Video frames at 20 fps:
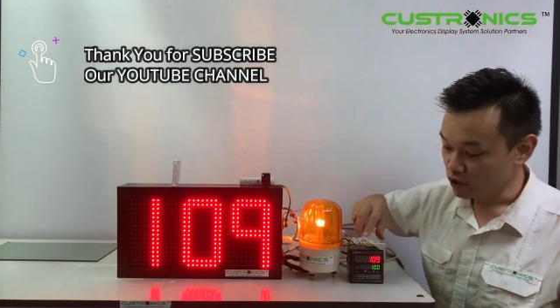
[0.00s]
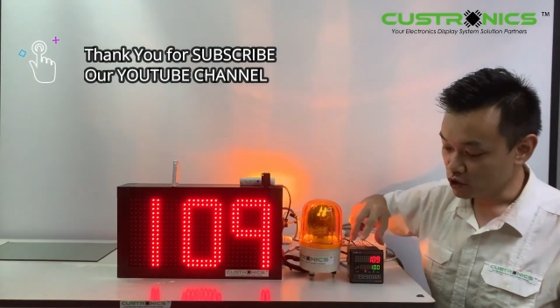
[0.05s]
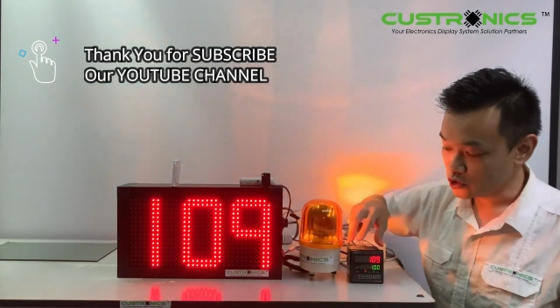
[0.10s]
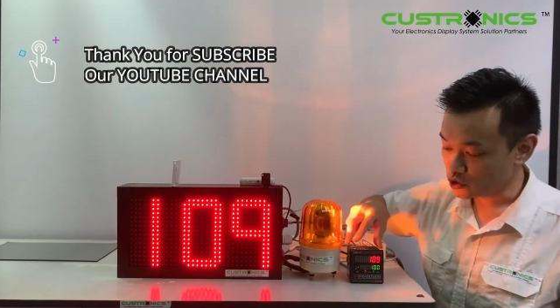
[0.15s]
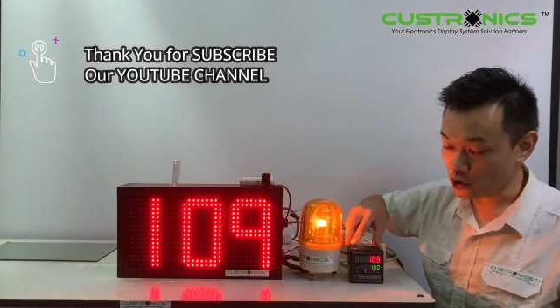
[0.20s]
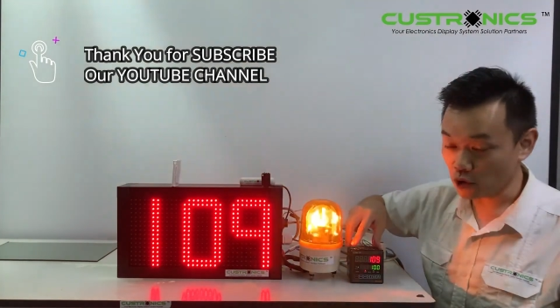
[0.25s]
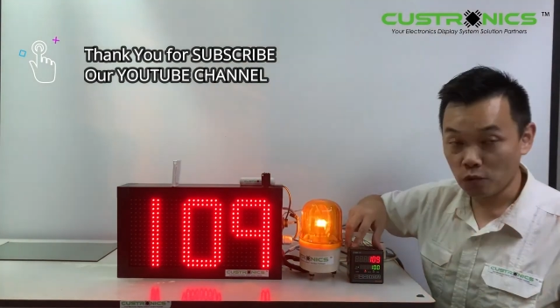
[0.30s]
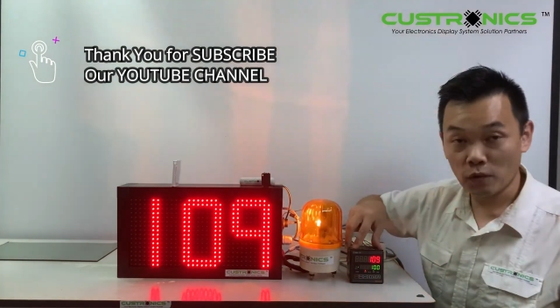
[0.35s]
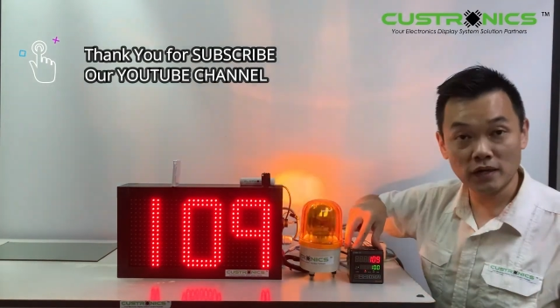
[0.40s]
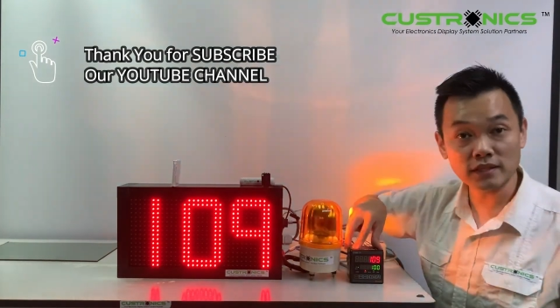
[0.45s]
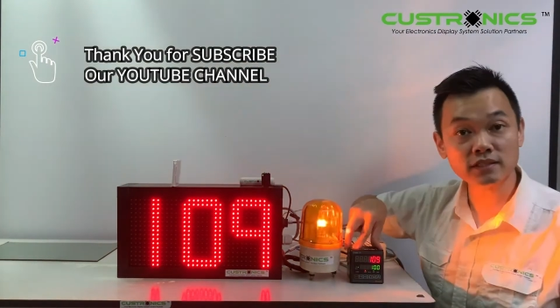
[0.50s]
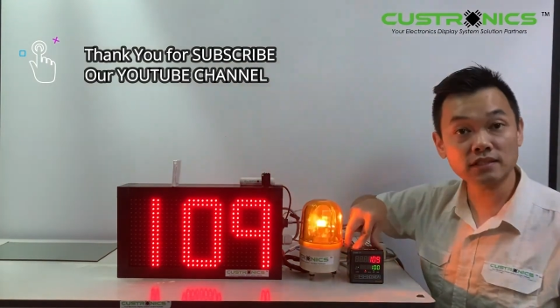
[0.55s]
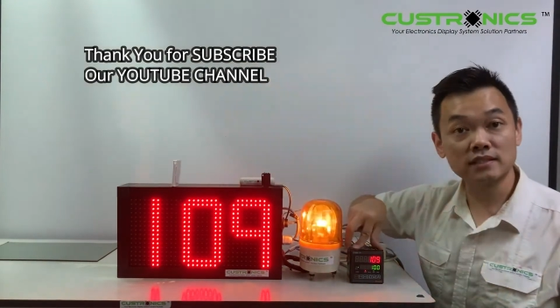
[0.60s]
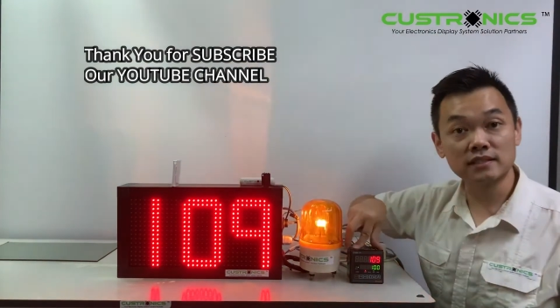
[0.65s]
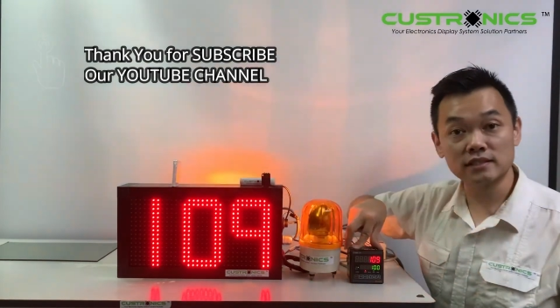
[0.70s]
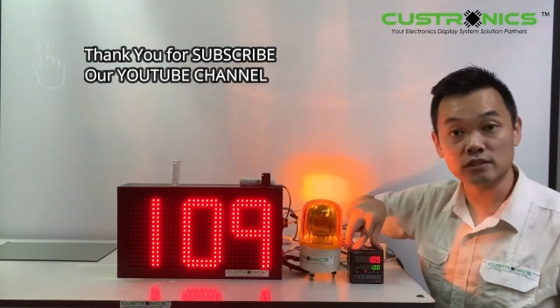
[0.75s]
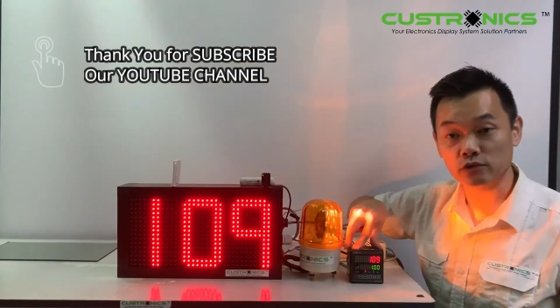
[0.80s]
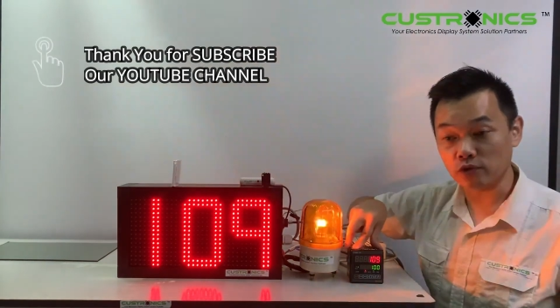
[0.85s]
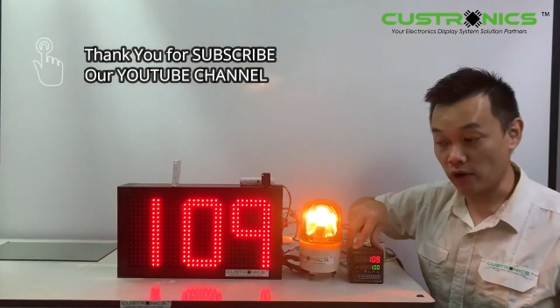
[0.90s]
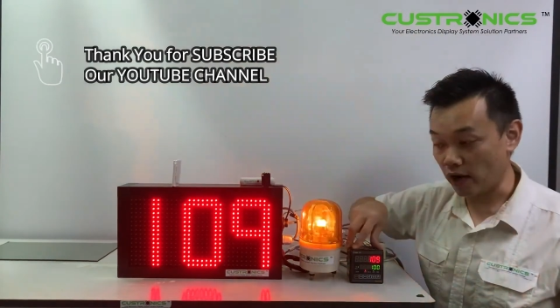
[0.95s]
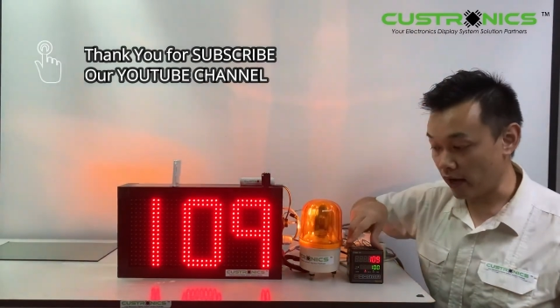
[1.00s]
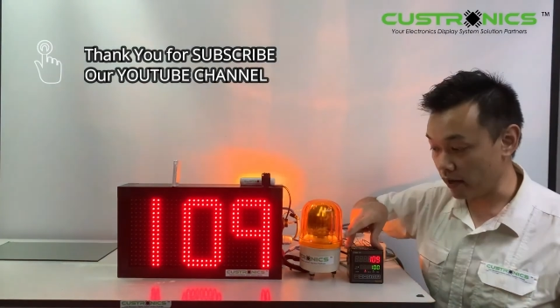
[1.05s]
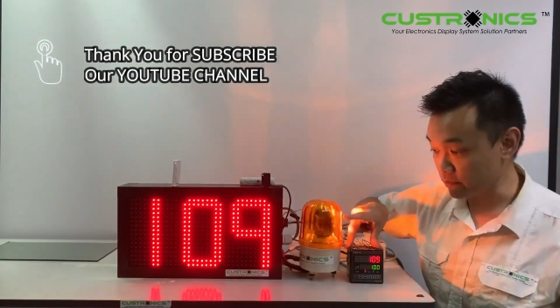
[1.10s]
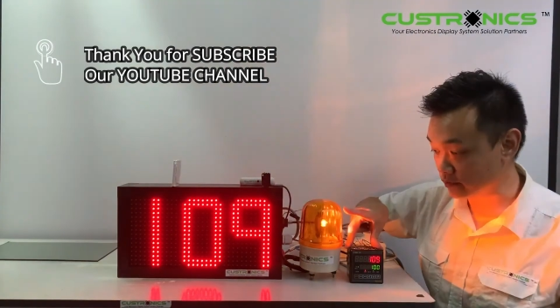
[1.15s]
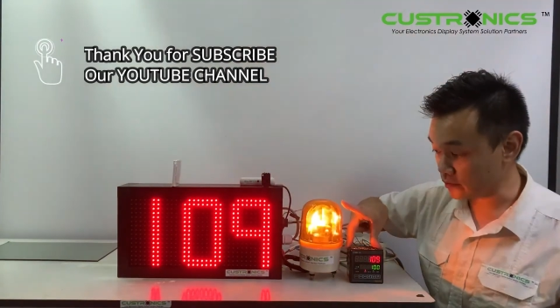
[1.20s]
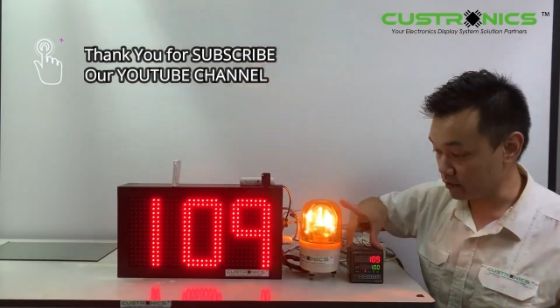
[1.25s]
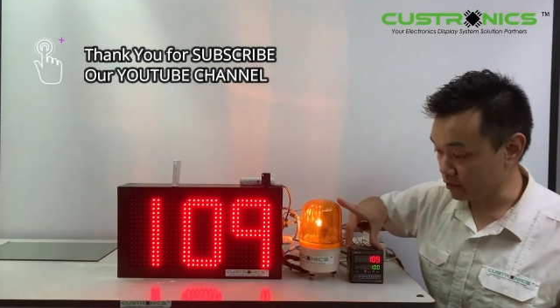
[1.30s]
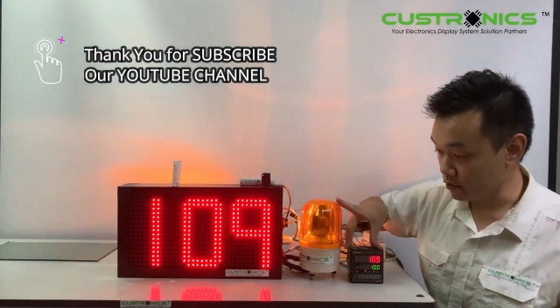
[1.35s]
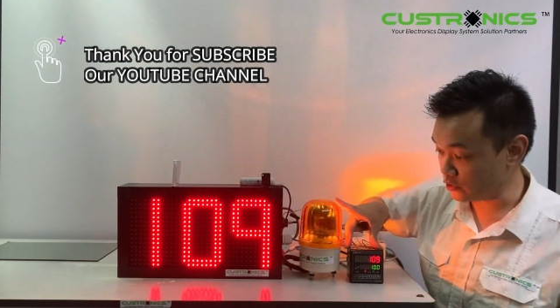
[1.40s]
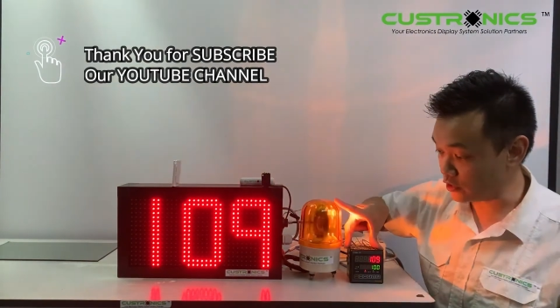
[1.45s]
So once you are
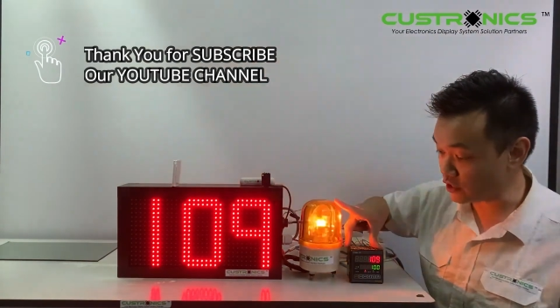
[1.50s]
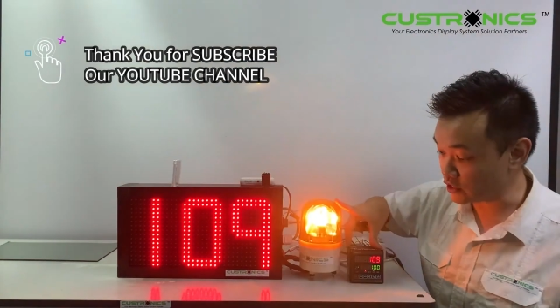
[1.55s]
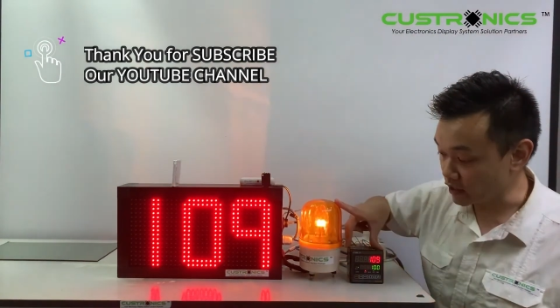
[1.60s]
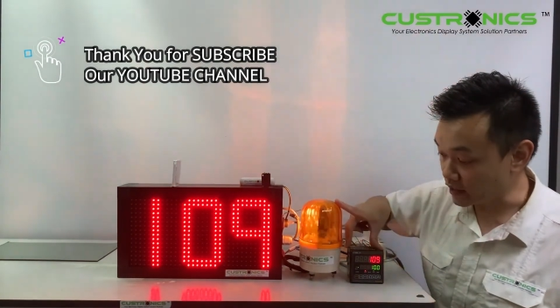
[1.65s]
reach